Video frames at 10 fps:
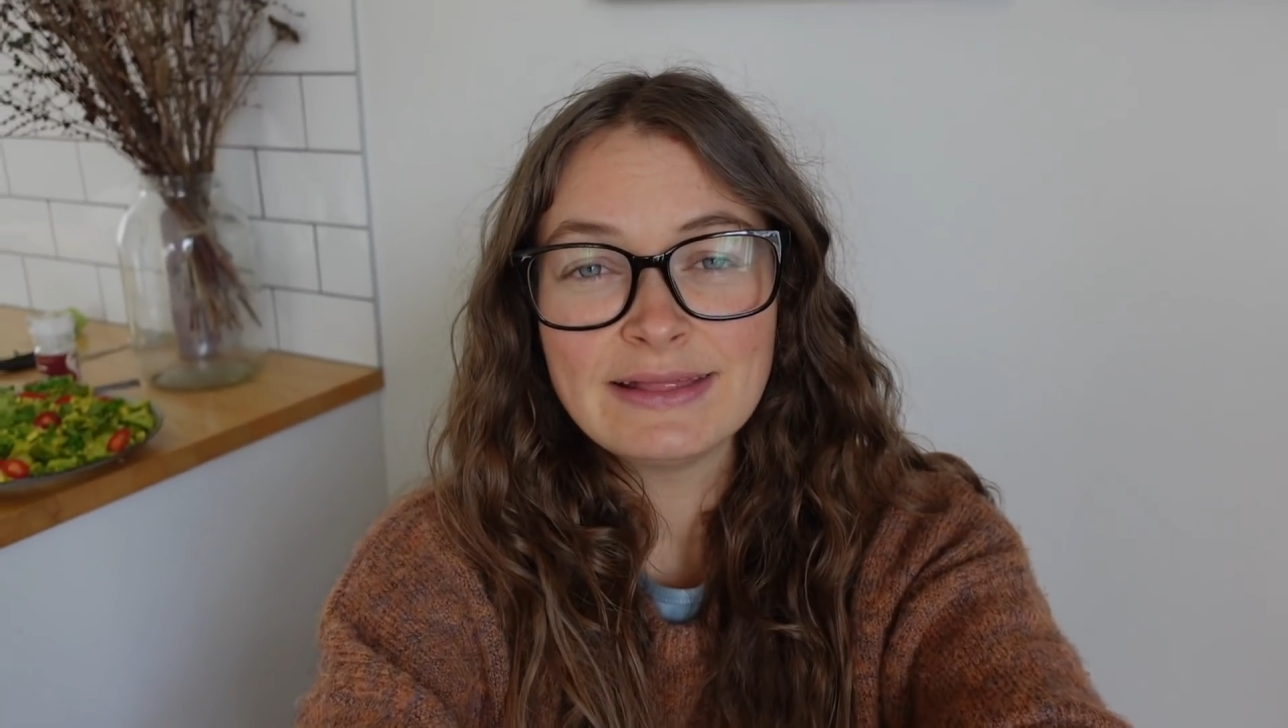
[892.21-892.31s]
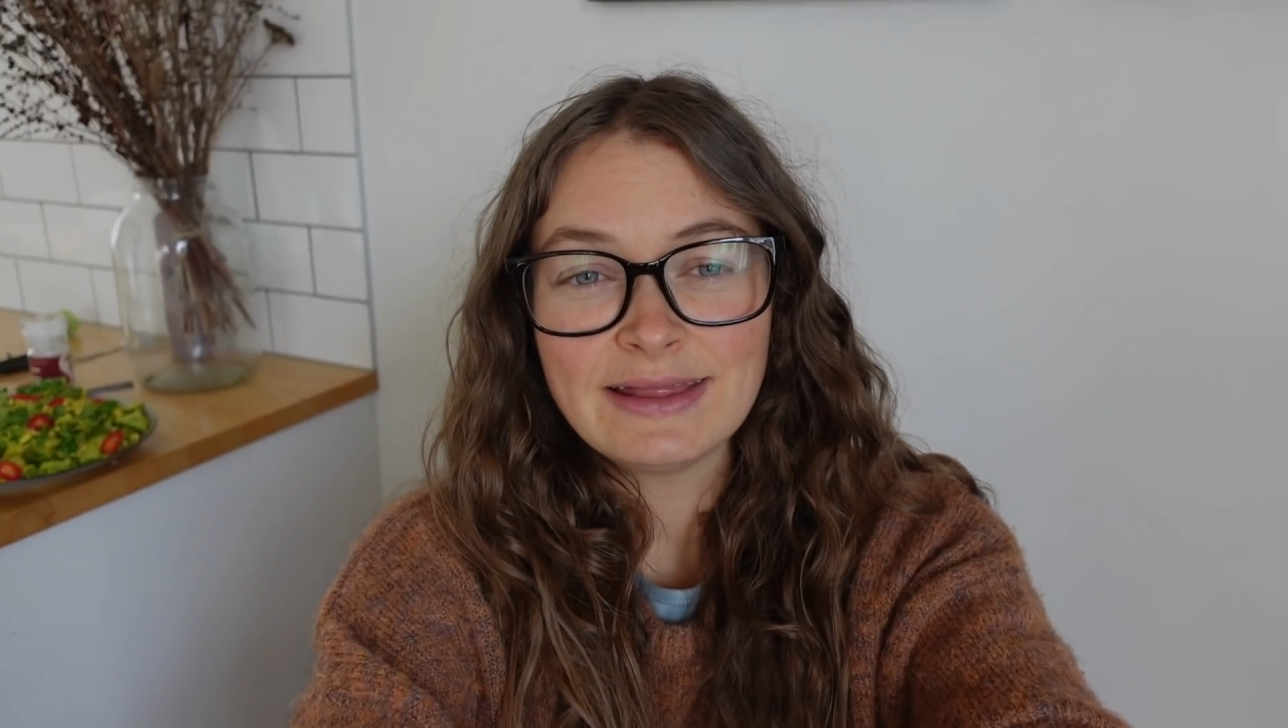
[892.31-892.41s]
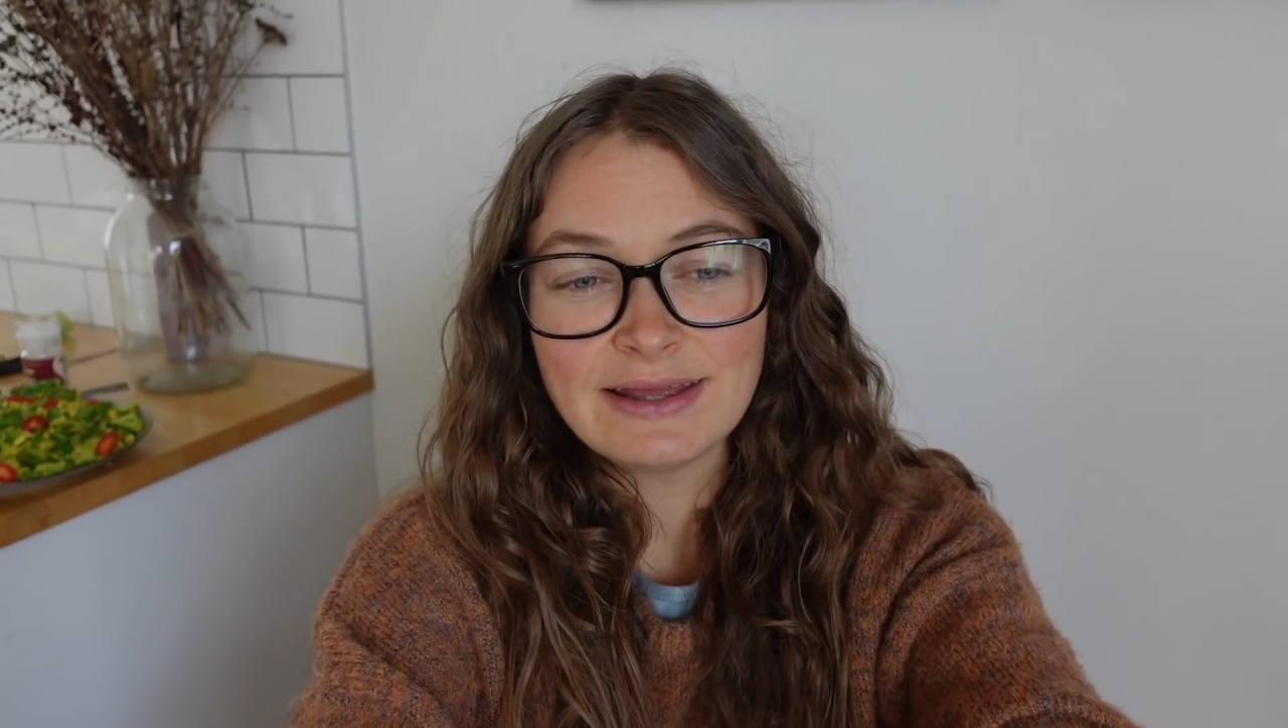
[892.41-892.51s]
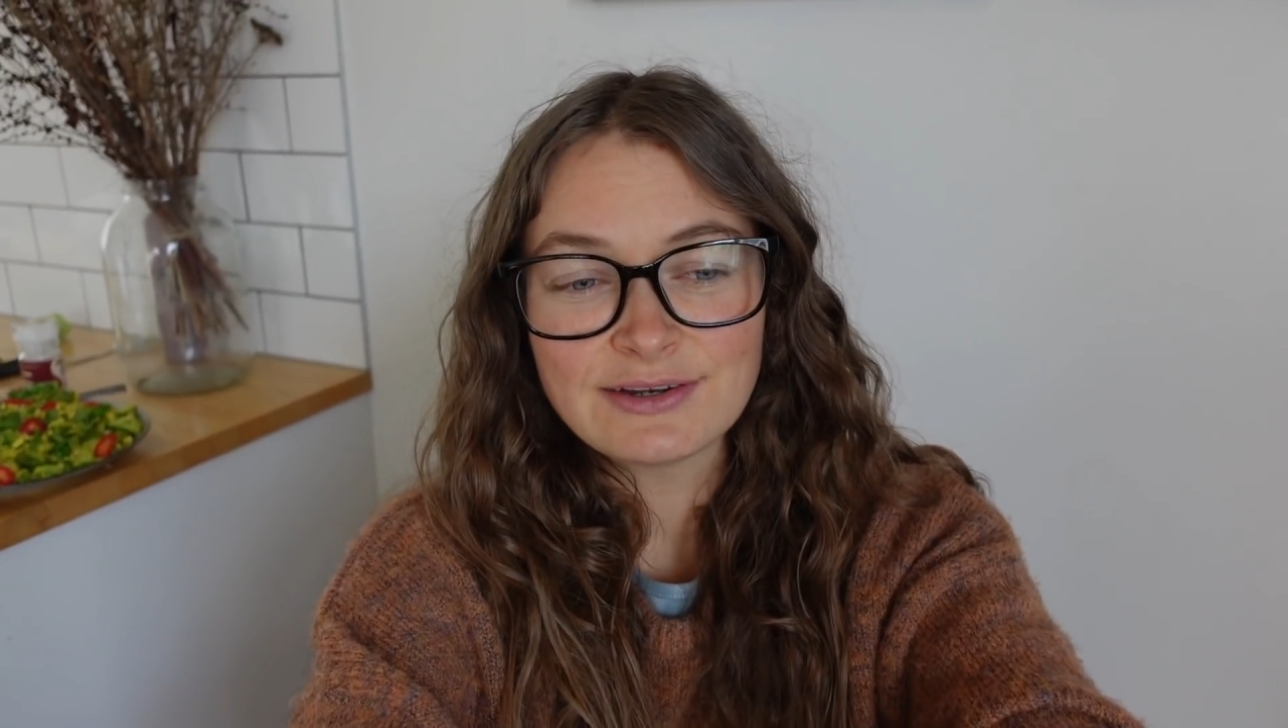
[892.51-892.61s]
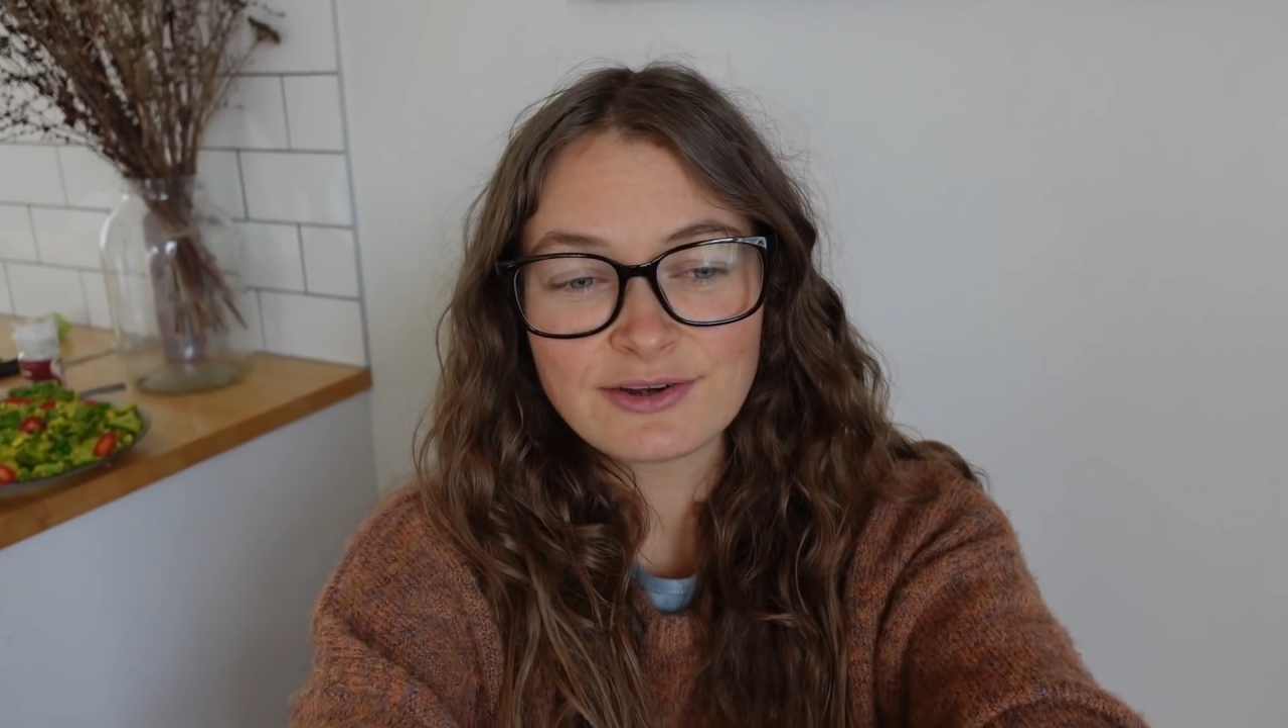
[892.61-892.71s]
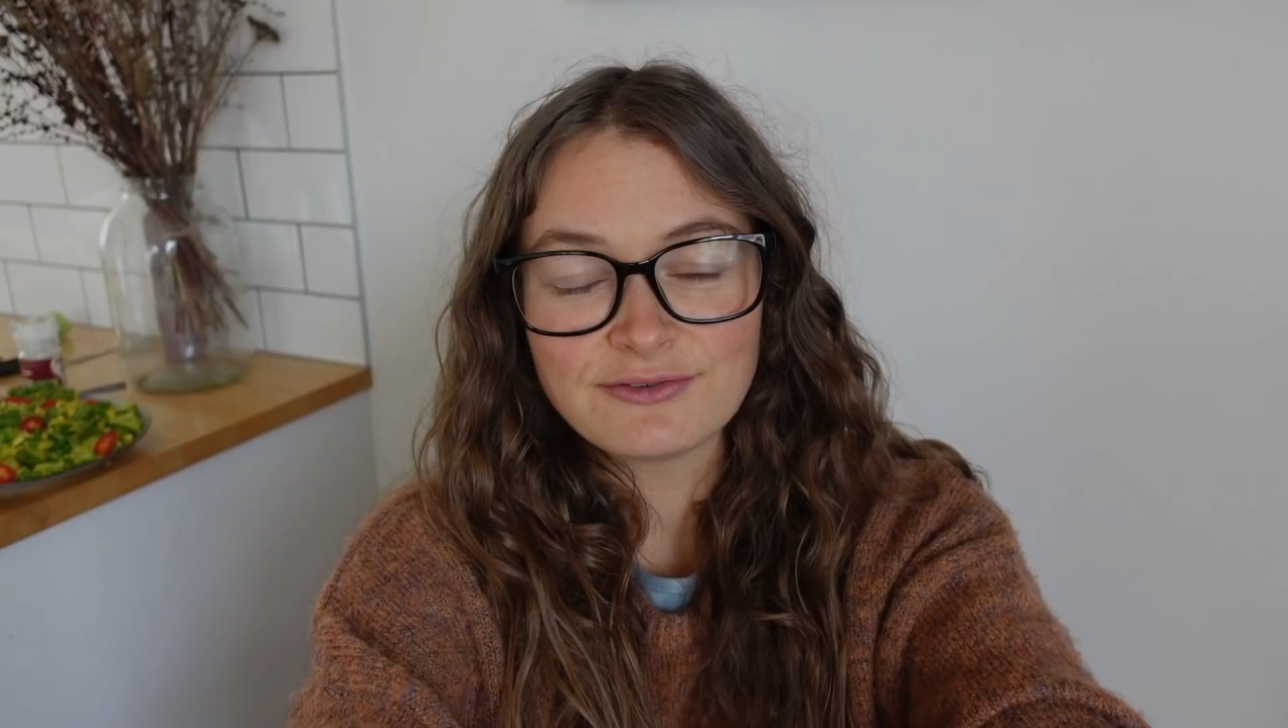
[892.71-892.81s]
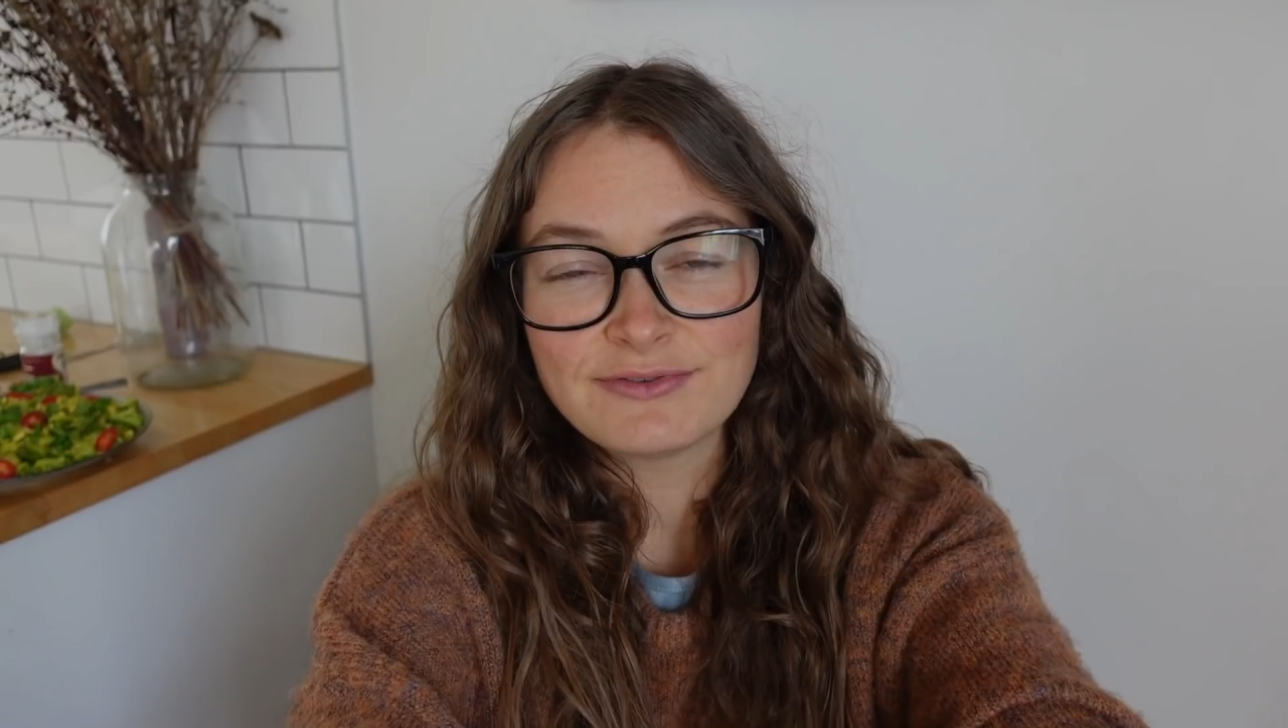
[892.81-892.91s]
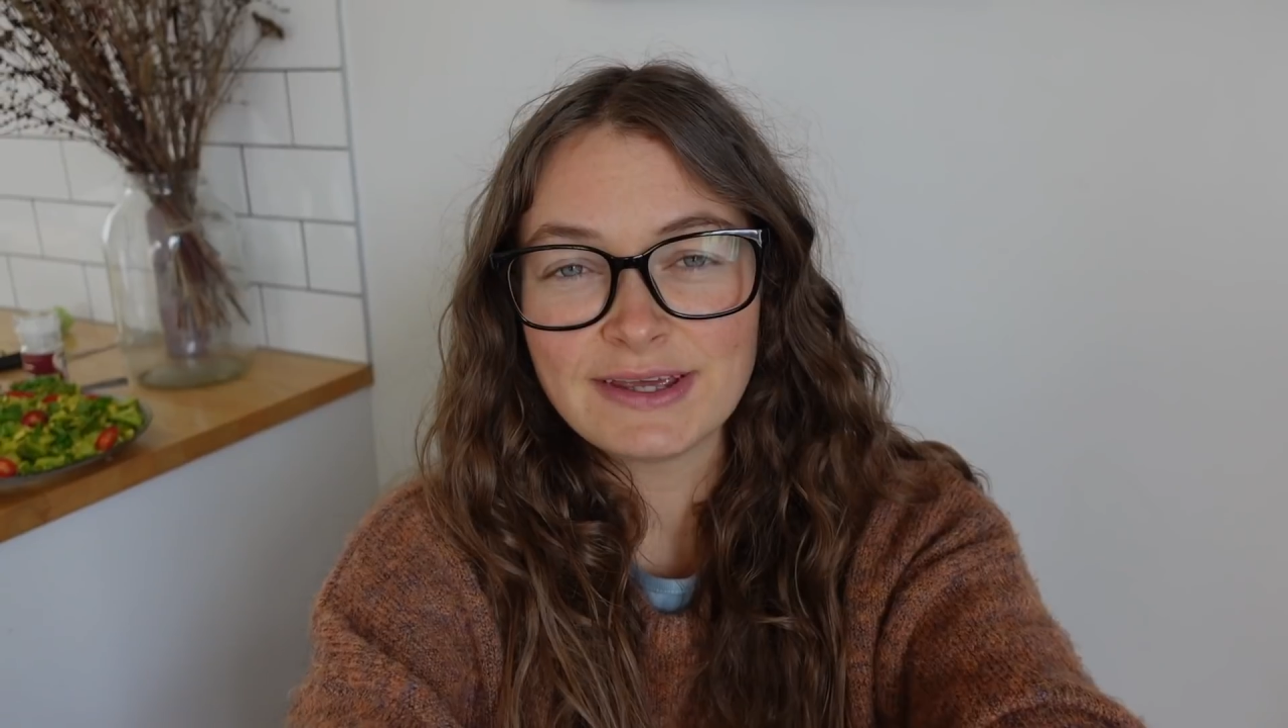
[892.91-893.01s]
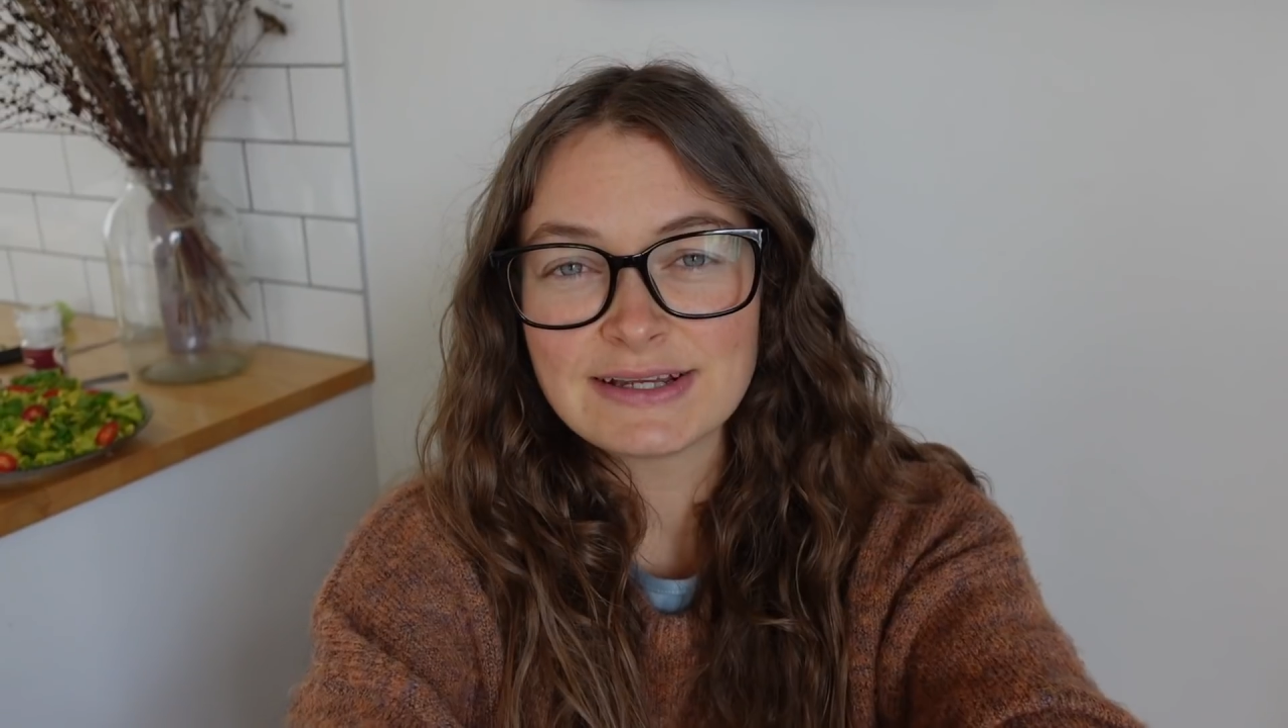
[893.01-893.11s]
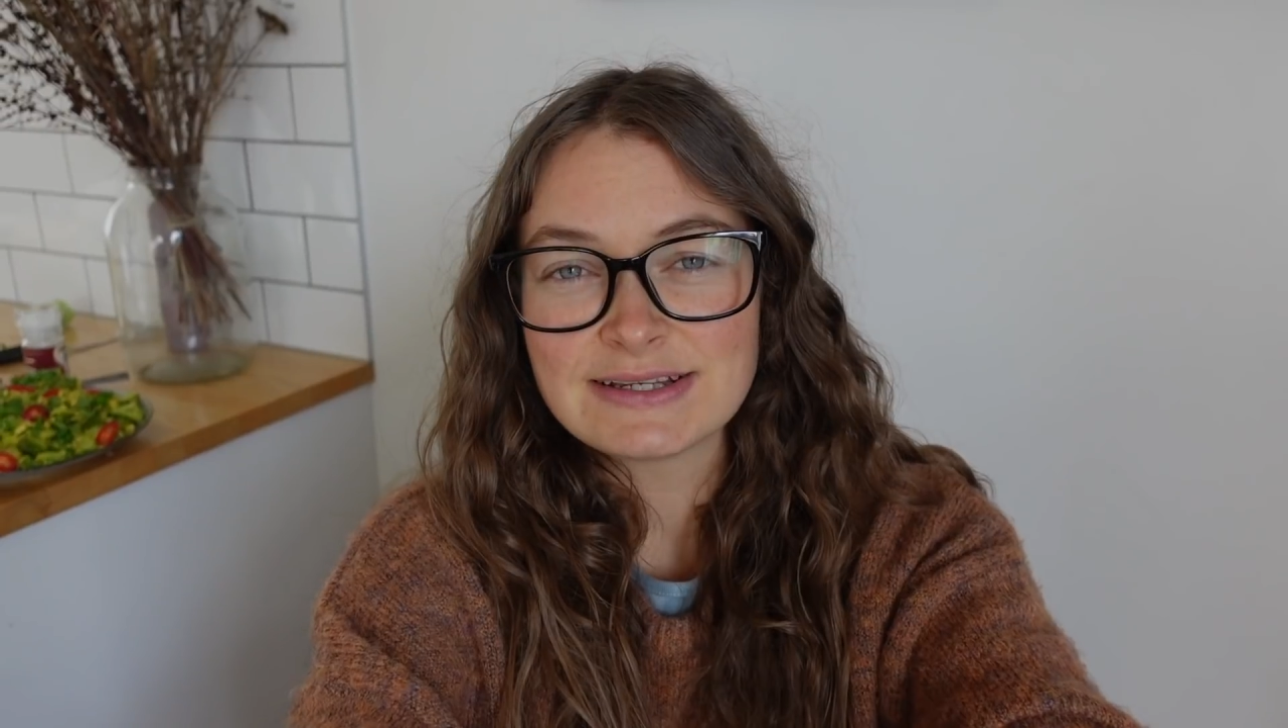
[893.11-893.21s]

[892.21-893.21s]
then don't forget